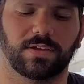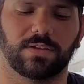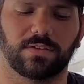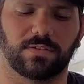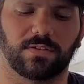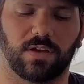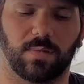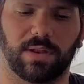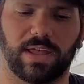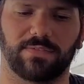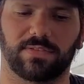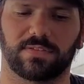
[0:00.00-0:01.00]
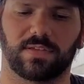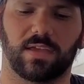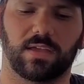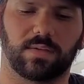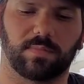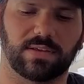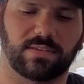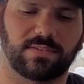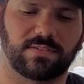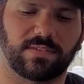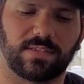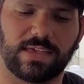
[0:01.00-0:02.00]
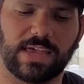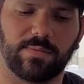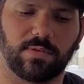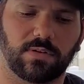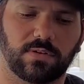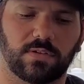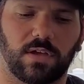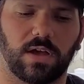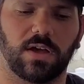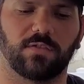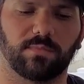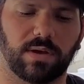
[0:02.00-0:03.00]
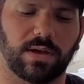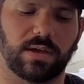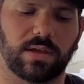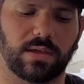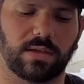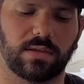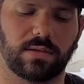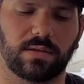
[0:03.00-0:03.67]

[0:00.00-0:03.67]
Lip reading: So I'm gonna have to take my slammers off my